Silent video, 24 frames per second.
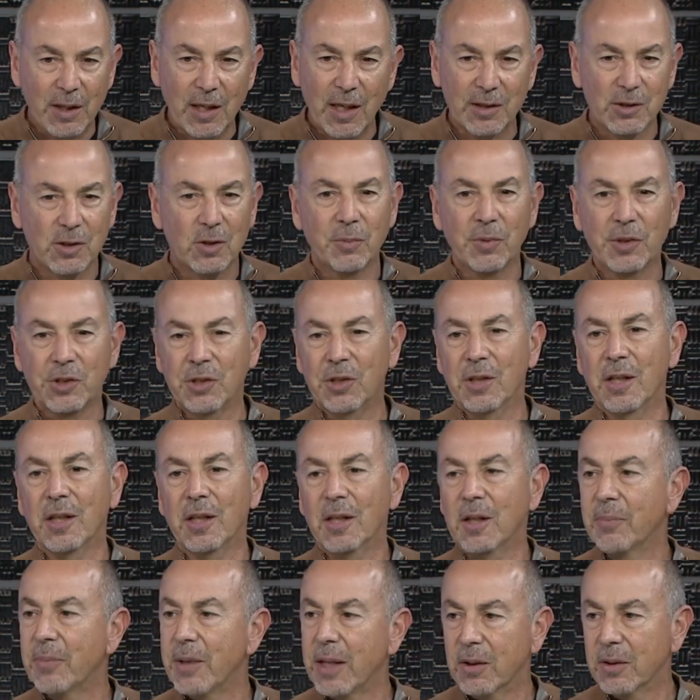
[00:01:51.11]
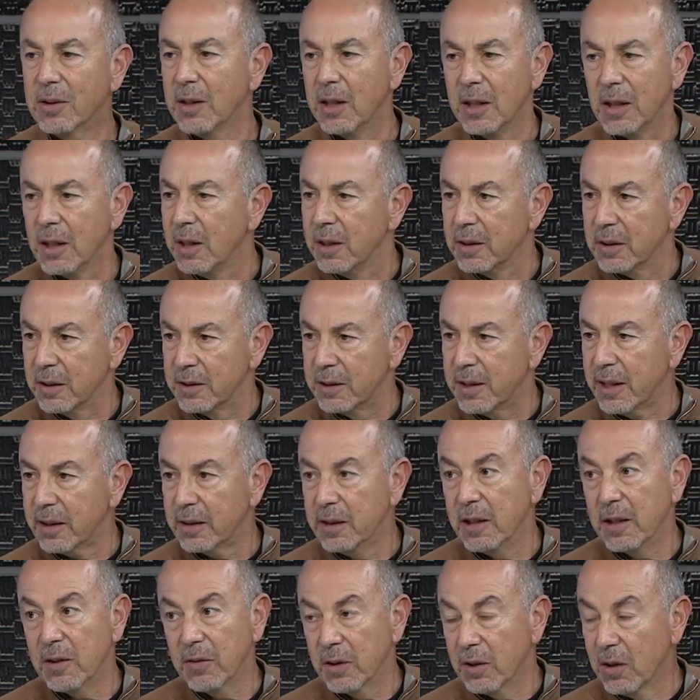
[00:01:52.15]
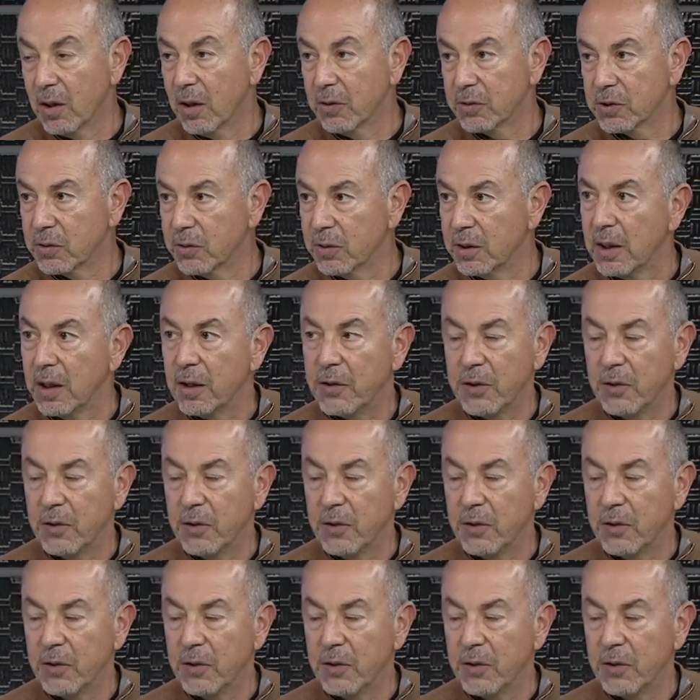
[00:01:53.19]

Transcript: not so much thinking about the technique of the golf course.